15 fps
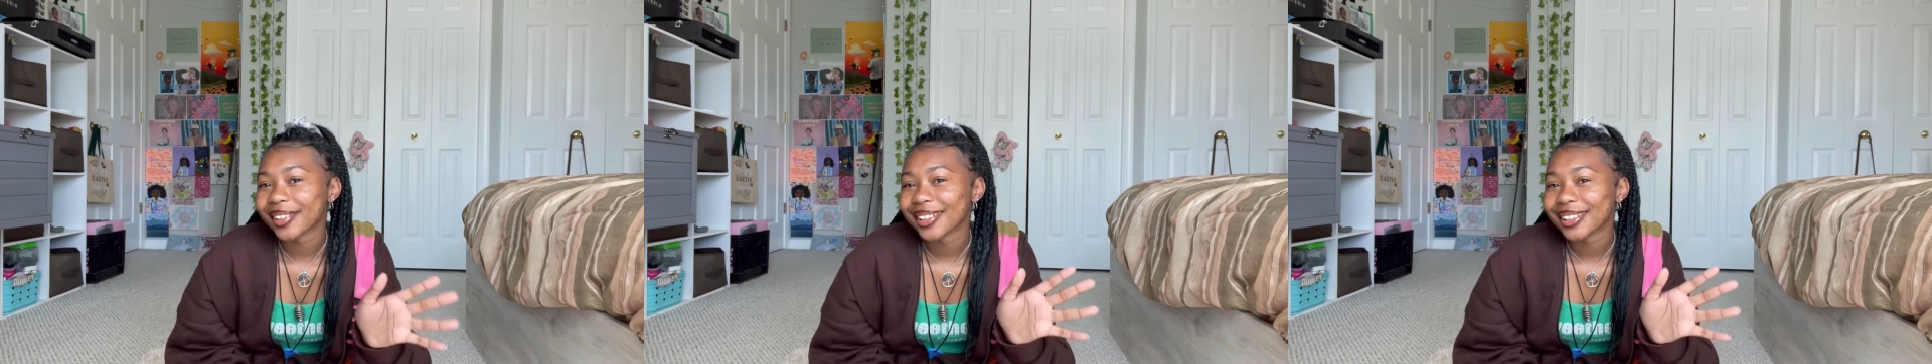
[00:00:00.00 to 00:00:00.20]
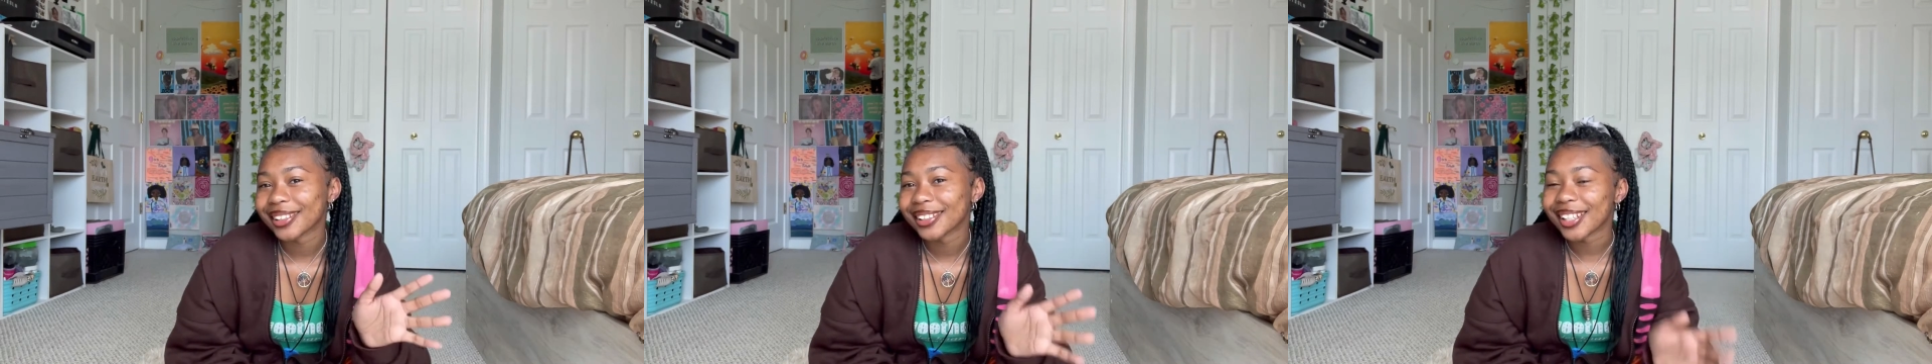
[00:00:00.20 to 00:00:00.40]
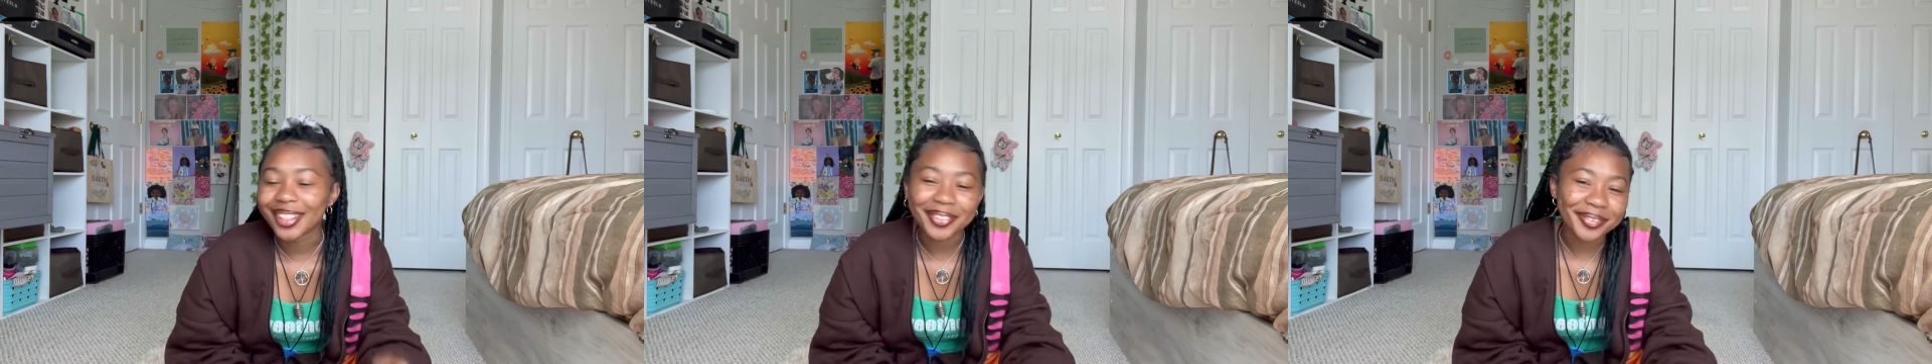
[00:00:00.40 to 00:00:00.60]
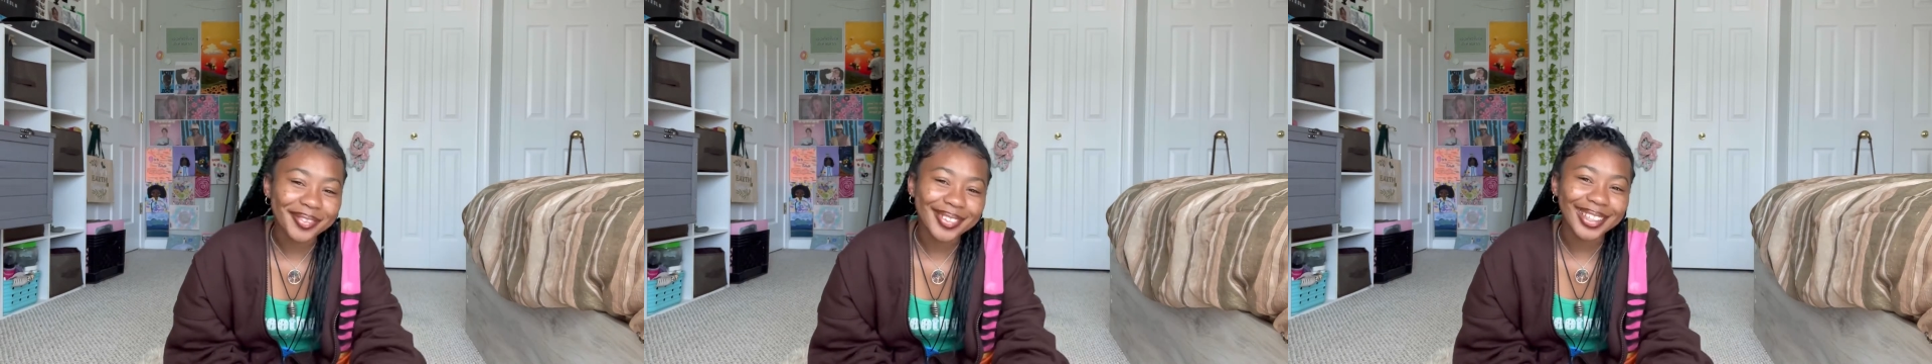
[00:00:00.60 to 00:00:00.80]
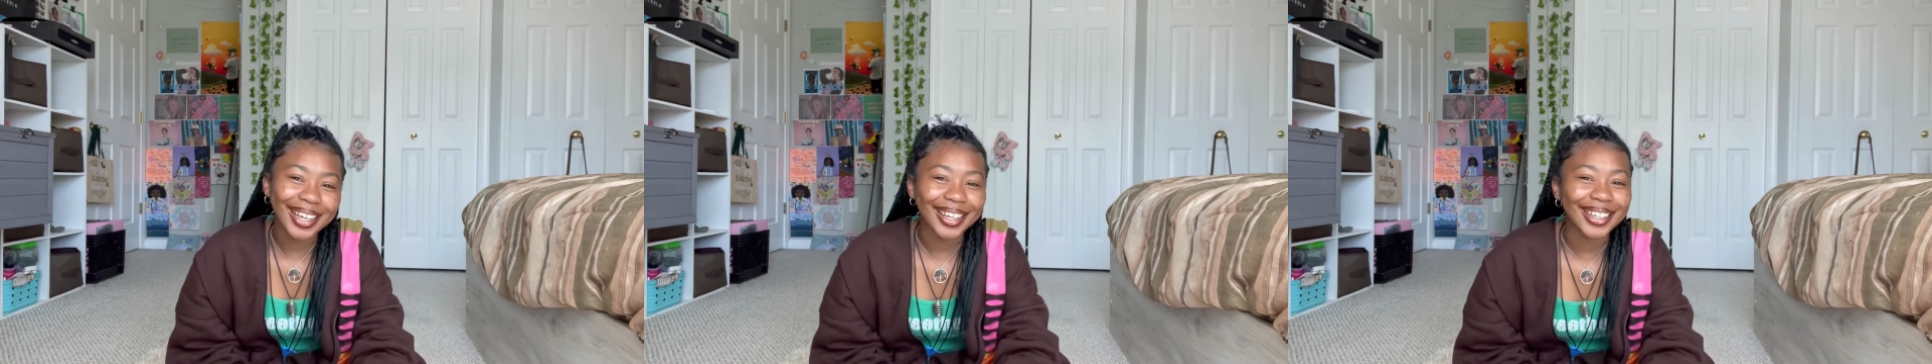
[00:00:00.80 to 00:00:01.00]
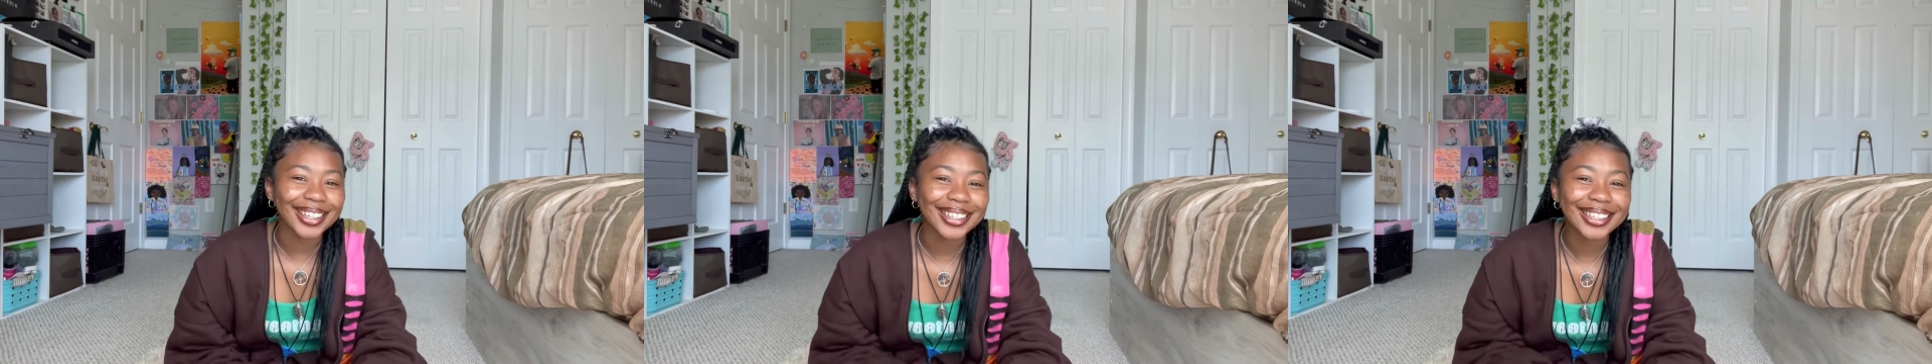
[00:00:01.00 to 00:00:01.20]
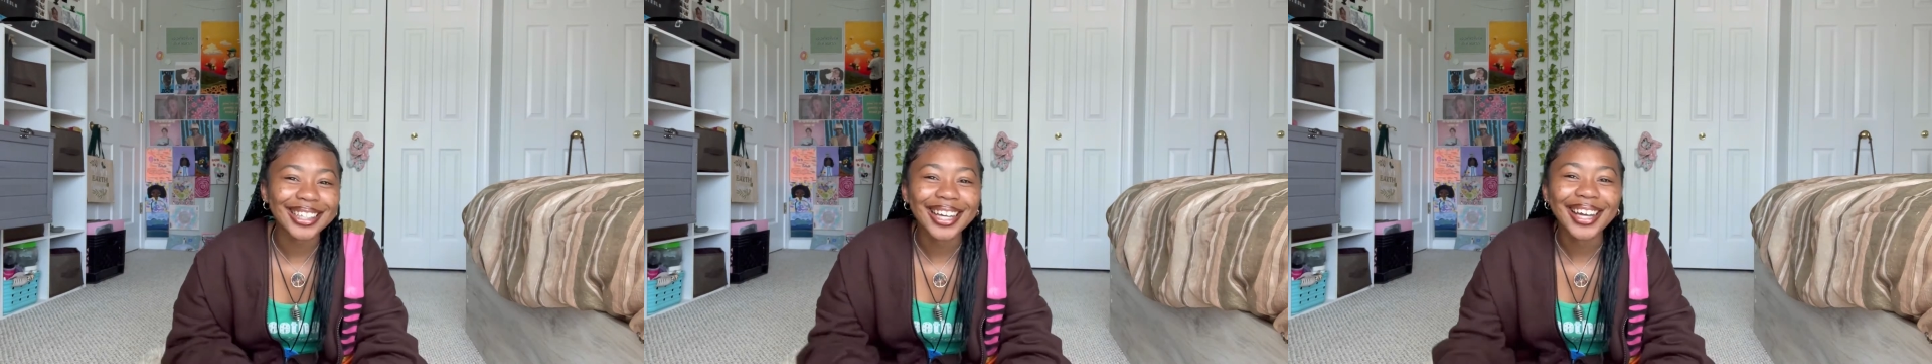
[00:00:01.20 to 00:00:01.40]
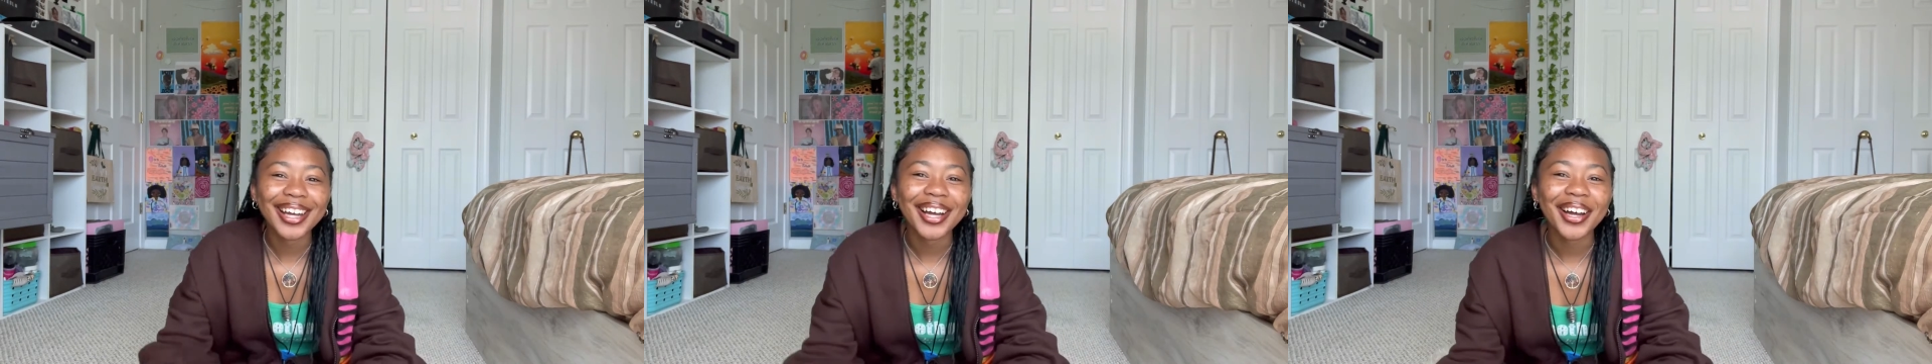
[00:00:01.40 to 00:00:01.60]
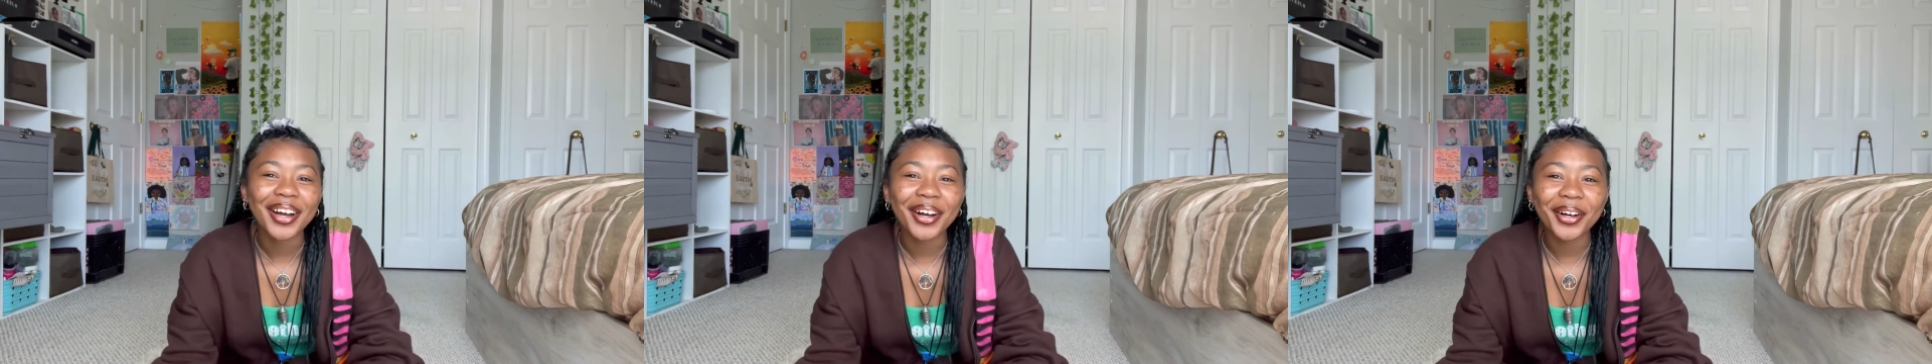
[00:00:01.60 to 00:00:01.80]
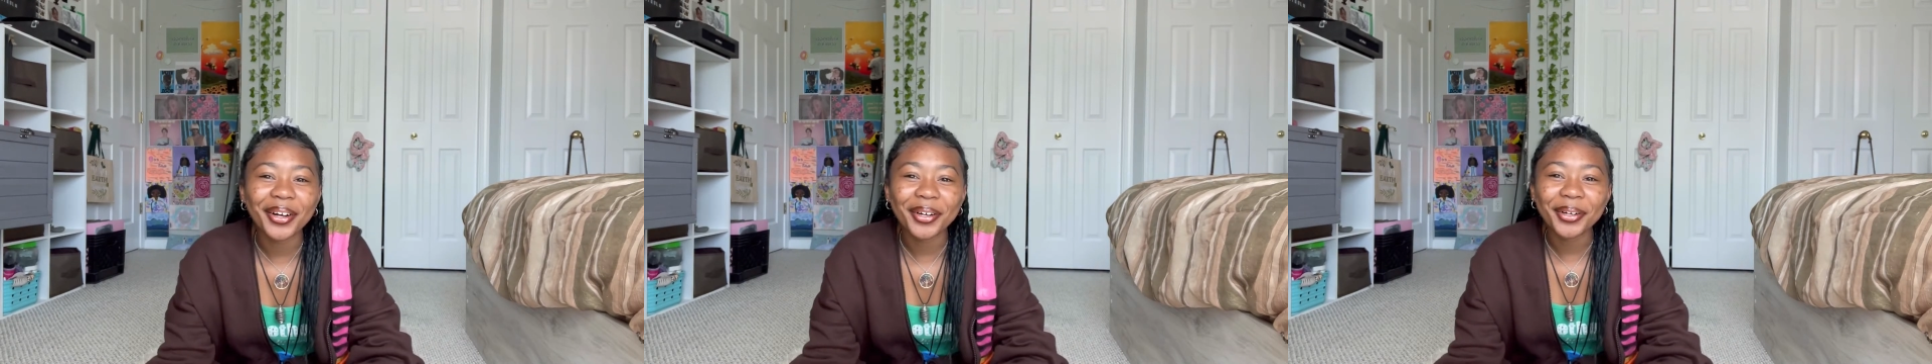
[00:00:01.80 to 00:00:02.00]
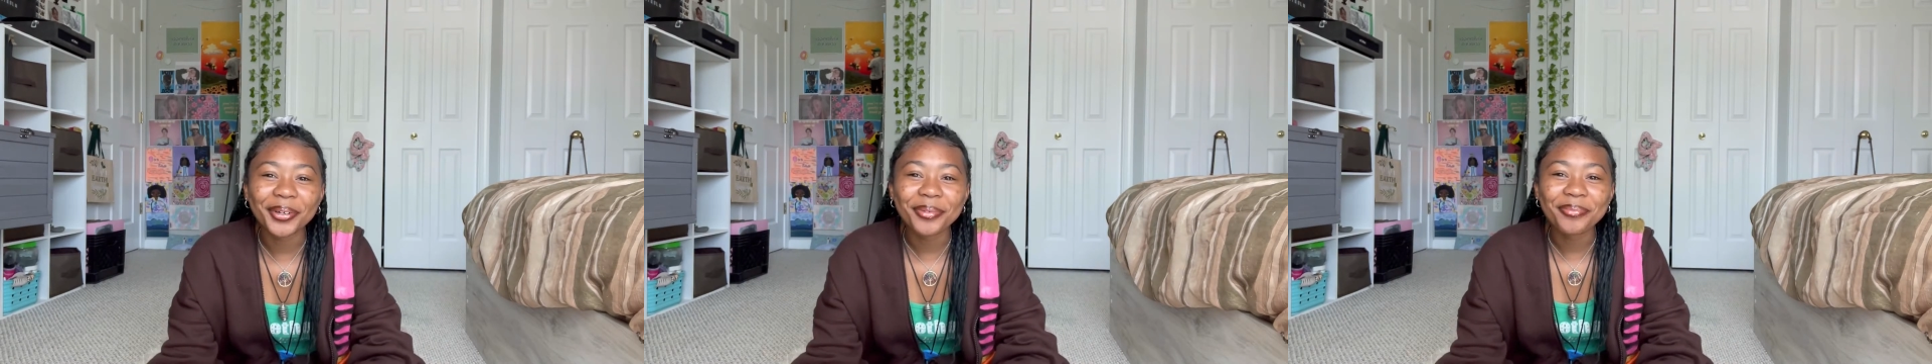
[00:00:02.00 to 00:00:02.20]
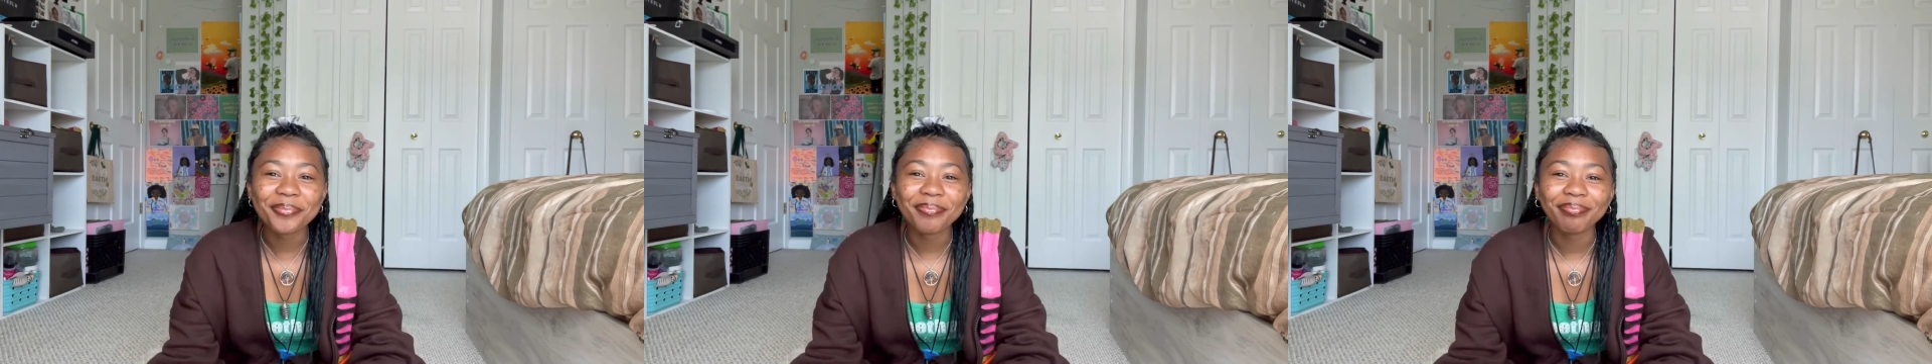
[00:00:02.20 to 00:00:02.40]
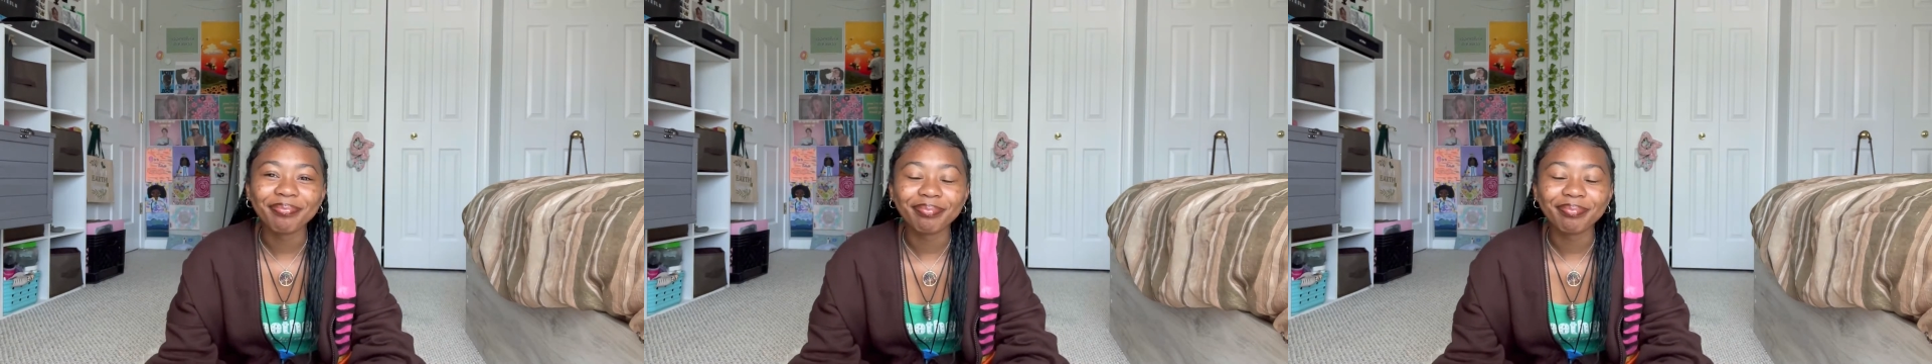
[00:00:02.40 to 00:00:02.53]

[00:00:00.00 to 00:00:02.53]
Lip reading: So yeah, I